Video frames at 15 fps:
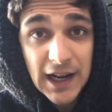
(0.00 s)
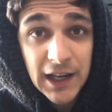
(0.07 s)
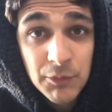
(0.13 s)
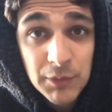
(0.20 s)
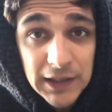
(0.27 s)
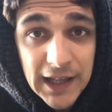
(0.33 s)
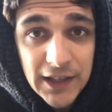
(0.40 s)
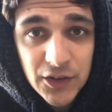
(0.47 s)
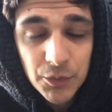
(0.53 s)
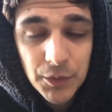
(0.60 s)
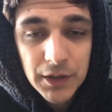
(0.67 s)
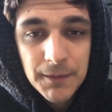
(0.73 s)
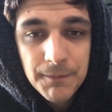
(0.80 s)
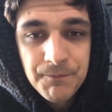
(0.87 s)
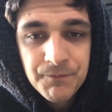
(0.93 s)
I can relate
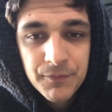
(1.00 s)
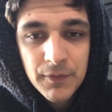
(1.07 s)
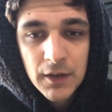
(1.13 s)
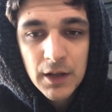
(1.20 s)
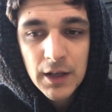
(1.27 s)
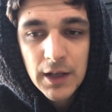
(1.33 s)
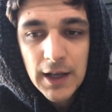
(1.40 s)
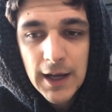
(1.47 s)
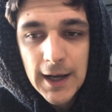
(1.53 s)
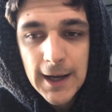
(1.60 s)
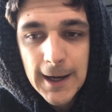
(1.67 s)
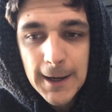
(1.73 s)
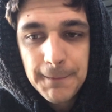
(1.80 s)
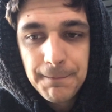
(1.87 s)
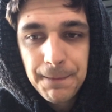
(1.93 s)
to it.
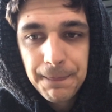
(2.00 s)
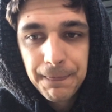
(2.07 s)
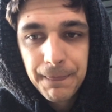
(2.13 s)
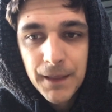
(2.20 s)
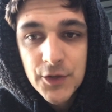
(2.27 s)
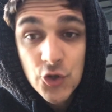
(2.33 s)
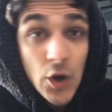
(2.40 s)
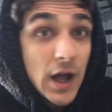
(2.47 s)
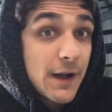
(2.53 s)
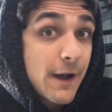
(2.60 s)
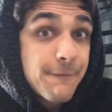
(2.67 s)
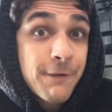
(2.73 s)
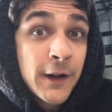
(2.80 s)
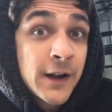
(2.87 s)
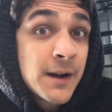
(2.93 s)
Um, so
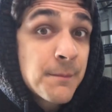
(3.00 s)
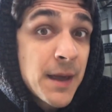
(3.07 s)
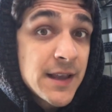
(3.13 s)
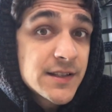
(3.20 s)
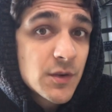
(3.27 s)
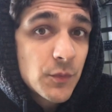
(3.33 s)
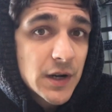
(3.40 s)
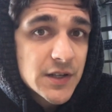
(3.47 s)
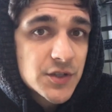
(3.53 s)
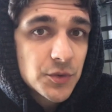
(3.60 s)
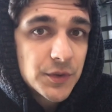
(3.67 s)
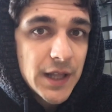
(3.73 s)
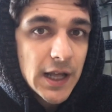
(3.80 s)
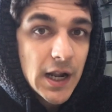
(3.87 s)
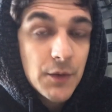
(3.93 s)
I, I find it amazing when I
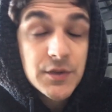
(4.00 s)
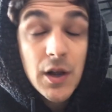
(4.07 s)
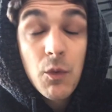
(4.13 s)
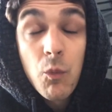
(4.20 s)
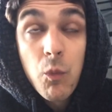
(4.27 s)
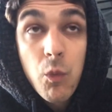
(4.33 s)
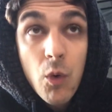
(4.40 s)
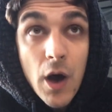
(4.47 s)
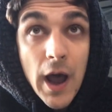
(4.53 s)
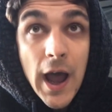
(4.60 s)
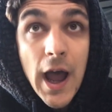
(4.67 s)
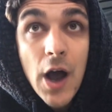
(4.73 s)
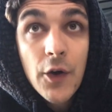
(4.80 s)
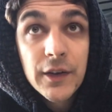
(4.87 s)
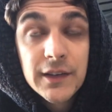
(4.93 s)
saw that. I was like,
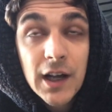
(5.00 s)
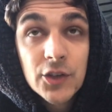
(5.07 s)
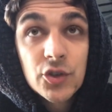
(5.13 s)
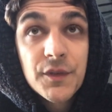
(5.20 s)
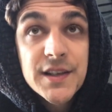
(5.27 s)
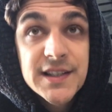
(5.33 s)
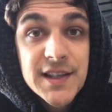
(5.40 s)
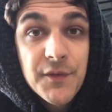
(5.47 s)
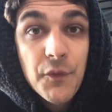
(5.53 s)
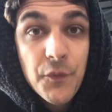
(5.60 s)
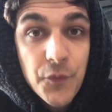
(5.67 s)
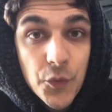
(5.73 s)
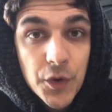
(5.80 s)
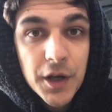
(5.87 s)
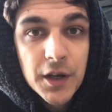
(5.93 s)
wow, he dunked over seven
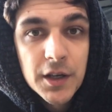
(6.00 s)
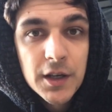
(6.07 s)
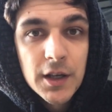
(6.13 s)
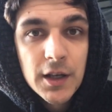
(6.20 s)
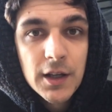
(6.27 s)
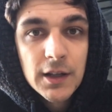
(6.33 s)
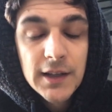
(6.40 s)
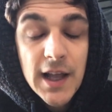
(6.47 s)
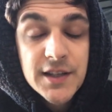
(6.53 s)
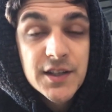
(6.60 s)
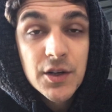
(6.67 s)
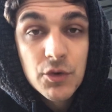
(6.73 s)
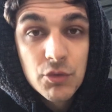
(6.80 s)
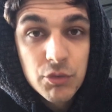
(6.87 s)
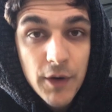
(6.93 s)
footer.
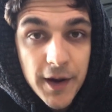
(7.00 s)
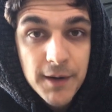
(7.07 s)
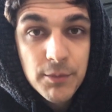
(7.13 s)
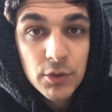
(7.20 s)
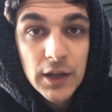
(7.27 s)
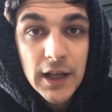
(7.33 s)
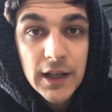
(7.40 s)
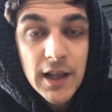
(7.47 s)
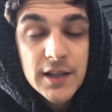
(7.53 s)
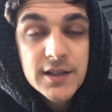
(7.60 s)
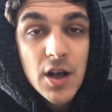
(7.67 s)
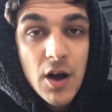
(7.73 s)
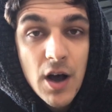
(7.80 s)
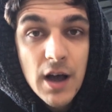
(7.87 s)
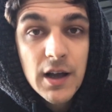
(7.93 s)
That's incredible. Like
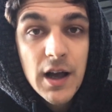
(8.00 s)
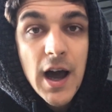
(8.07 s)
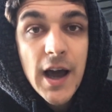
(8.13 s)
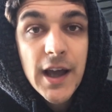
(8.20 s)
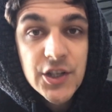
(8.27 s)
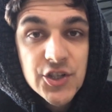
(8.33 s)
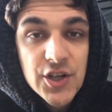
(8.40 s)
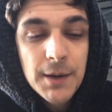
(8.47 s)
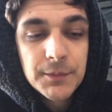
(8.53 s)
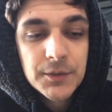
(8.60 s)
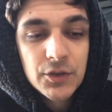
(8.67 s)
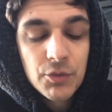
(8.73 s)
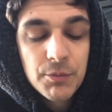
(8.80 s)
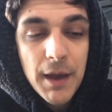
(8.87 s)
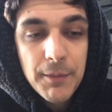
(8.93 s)
that's how high he
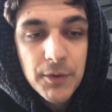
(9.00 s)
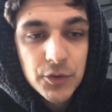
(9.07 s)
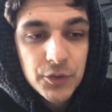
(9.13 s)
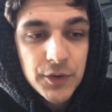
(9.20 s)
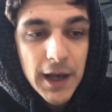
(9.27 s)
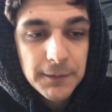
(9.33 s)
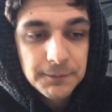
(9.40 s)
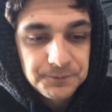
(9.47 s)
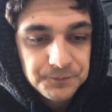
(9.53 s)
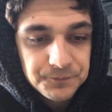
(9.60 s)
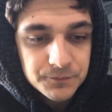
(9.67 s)
jumped to be able to do that.